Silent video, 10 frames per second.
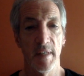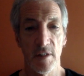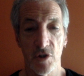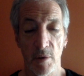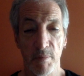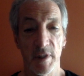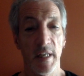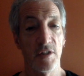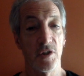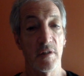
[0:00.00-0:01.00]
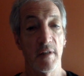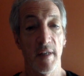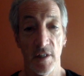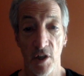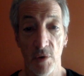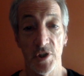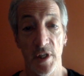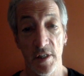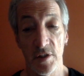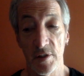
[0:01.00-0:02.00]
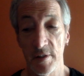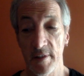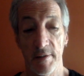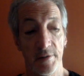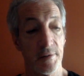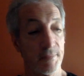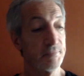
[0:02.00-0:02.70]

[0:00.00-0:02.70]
interpretation and negotiation skills.